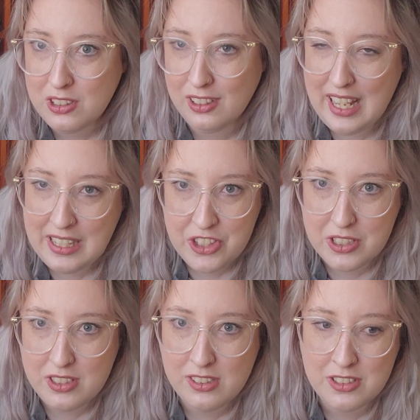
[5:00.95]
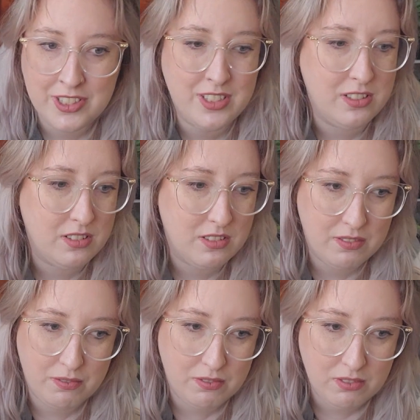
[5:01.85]
collector's,
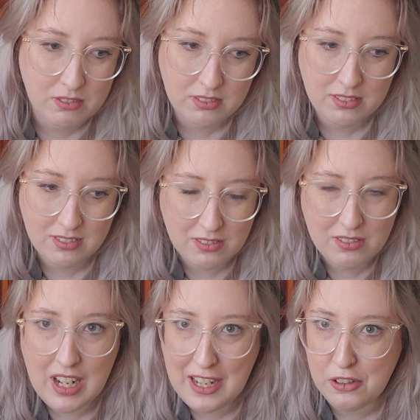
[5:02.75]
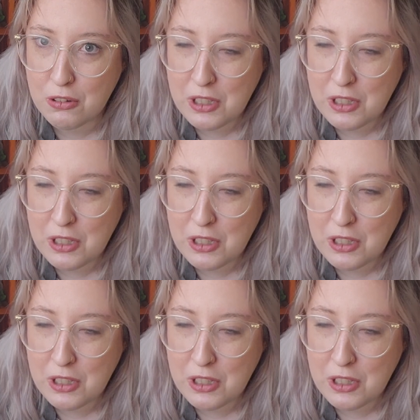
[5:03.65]
I don't know,